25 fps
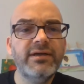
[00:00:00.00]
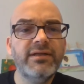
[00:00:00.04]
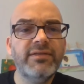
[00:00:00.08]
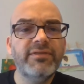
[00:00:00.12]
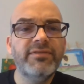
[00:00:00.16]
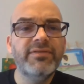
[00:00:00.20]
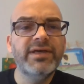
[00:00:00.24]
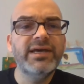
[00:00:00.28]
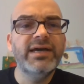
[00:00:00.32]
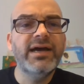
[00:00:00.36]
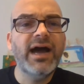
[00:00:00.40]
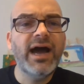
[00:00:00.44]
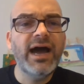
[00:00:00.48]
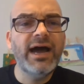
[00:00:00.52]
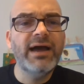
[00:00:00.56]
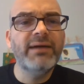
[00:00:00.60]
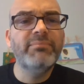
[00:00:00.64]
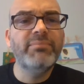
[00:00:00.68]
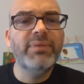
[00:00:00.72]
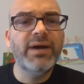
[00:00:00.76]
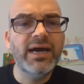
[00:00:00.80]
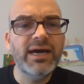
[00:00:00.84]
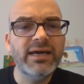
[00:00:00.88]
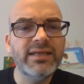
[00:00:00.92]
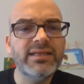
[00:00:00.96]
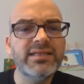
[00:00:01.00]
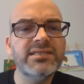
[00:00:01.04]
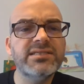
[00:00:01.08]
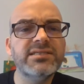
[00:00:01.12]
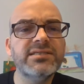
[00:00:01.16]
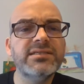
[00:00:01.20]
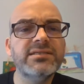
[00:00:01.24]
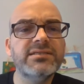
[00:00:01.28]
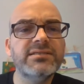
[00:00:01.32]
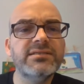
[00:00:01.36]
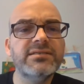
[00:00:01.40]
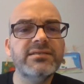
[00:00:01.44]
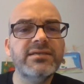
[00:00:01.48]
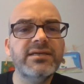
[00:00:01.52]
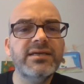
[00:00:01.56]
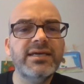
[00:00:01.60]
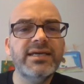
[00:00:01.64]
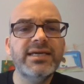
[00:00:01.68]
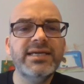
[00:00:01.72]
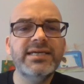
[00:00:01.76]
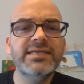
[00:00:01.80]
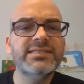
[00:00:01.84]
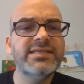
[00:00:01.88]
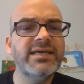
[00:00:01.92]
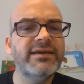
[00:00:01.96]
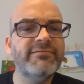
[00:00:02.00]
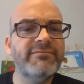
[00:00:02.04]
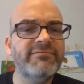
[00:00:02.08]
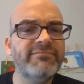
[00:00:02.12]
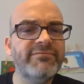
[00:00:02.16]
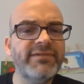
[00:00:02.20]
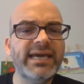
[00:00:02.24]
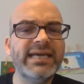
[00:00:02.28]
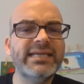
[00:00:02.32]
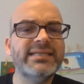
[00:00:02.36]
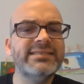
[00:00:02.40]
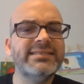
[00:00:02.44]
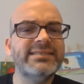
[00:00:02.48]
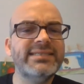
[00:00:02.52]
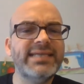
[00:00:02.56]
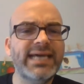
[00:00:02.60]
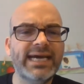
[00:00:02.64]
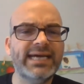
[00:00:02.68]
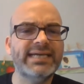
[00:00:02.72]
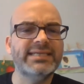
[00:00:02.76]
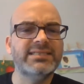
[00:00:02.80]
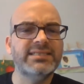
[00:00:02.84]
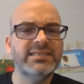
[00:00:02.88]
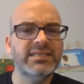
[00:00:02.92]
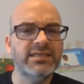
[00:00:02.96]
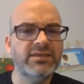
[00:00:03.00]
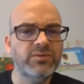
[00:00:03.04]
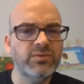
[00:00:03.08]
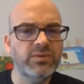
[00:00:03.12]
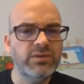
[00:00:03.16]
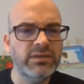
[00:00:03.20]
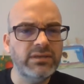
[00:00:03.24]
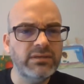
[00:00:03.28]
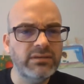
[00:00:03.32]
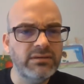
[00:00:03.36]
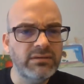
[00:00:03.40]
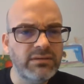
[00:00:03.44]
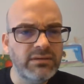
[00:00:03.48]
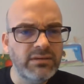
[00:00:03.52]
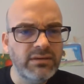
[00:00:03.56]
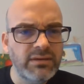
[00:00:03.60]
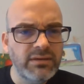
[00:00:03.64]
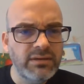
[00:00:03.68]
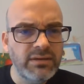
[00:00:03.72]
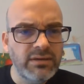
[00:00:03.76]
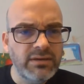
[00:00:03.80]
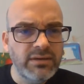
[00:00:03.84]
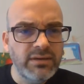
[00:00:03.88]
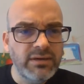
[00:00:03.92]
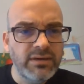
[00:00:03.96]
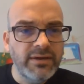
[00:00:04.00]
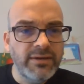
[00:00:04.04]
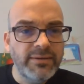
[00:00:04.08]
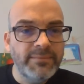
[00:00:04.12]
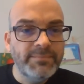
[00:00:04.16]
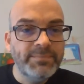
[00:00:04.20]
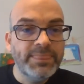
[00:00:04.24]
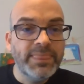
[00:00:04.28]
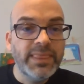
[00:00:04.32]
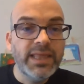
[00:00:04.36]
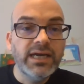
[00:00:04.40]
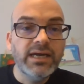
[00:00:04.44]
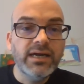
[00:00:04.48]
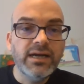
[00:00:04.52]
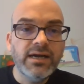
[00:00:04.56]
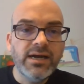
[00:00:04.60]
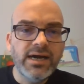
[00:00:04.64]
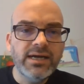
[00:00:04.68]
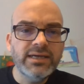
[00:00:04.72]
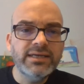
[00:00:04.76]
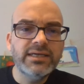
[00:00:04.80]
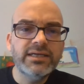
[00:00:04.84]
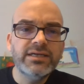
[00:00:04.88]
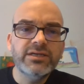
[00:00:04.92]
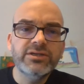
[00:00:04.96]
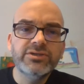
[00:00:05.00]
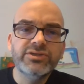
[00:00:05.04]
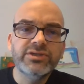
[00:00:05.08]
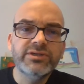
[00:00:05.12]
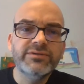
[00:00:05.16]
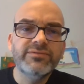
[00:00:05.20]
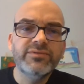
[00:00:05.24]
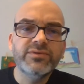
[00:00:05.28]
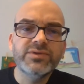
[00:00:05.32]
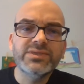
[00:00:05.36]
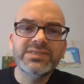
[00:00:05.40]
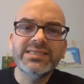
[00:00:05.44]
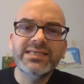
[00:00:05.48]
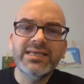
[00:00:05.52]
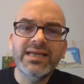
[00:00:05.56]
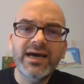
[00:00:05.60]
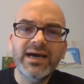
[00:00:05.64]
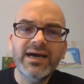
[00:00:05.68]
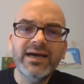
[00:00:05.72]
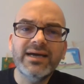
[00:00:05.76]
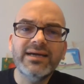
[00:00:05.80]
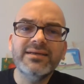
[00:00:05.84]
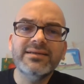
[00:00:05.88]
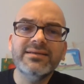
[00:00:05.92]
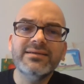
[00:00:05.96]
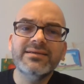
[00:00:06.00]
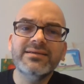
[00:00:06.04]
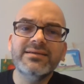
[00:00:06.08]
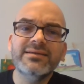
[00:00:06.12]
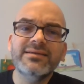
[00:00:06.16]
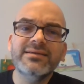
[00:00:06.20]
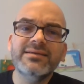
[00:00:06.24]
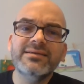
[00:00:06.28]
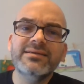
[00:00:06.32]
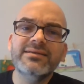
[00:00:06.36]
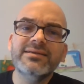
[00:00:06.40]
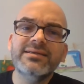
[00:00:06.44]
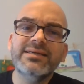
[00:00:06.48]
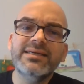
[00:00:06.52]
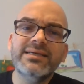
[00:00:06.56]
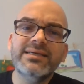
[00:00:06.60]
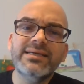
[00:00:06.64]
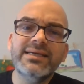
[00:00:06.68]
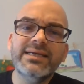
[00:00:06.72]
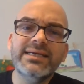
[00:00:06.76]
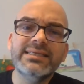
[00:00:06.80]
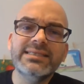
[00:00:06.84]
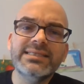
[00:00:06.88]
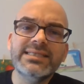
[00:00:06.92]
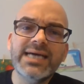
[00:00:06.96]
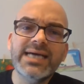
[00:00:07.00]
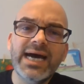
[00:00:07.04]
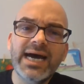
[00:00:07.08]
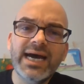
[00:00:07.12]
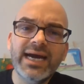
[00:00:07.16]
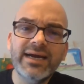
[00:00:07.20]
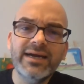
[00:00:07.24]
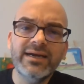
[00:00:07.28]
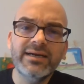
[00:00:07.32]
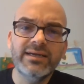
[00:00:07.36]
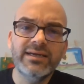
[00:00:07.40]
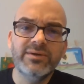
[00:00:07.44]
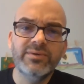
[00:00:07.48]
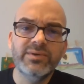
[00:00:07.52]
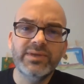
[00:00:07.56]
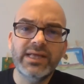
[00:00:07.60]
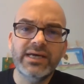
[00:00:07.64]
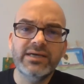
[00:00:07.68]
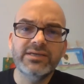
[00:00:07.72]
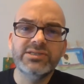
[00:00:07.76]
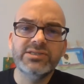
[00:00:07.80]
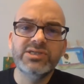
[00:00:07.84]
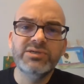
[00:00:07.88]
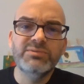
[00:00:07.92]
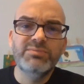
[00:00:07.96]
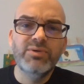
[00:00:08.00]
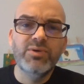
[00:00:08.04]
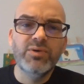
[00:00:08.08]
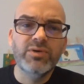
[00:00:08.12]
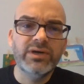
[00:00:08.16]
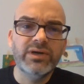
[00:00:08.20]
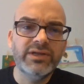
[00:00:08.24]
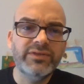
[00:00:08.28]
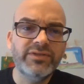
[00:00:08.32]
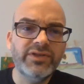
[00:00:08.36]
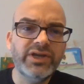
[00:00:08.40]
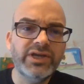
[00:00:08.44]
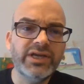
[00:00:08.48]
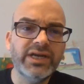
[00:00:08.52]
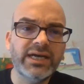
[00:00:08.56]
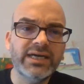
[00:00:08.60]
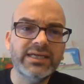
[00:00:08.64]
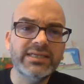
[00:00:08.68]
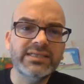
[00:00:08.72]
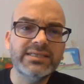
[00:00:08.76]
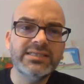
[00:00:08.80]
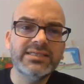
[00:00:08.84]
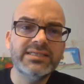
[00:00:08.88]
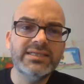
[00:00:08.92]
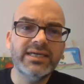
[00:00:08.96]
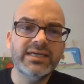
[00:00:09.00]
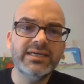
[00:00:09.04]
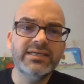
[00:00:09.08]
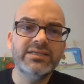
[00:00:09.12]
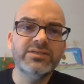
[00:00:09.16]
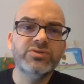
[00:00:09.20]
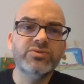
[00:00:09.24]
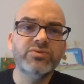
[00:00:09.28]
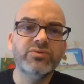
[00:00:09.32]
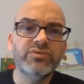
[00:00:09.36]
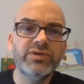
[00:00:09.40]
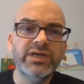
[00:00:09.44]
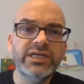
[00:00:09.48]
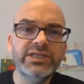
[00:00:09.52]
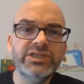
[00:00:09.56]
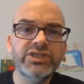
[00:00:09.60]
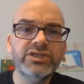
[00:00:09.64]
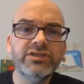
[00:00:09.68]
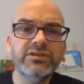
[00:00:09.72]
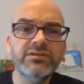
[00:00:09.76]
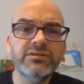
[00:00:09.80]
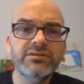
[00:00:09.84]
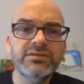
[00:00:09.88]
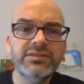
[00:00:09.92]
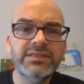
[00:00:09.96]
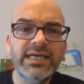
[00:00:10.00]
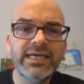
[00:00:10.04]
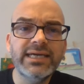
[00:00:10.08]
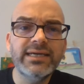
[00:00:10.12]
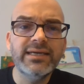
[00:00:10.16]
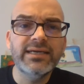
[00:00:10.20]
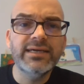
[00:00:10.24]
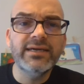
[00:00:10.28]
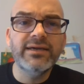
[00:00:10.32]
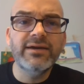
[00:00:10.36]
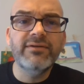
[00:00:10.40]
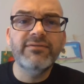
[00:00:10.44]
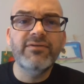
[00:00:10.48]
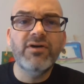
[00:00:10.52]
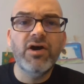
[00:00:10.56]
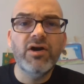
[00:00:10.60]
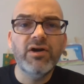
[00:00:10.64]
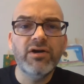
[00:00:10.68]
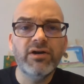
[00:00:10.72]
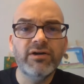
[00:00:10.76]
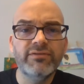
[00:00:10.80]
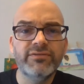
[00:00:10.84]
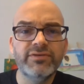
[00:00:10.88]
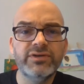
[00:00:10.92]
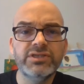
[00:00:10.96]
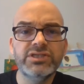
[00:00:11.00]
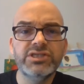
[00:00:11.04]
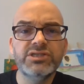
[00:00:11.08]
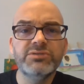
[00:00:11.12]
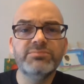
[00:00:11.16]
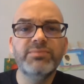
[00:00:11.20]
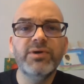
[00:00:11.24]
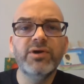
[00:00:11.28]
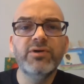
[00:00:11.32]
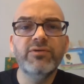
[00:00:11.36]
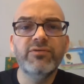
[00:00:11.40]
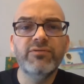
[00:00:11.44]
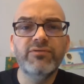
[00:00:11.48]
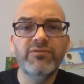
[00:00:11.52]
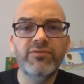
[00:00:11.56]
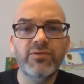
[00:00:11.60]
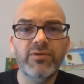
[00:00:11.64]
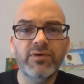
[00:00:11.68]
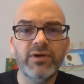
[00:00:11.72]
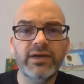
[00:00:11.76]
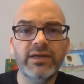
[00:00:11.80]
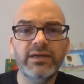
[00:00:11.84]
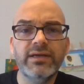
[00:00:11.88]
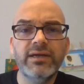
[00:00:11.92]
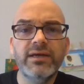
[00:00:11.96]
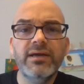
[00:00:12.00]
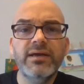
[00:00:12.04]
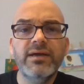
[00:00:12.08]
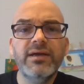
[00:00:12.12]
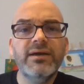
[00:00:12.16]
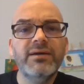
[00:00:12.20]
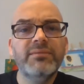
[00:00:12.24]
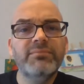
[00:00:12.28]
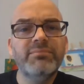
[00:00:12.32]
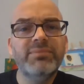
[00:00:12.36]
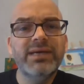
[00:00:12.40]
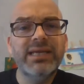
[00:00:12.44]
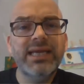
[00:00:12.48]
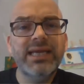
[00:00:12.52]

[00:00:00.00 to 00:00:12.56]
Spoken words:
the hypothesis is a fantastic one." Continental drift was not entirely without support in the United States. Reginald Daly of Harvard spoke for it, but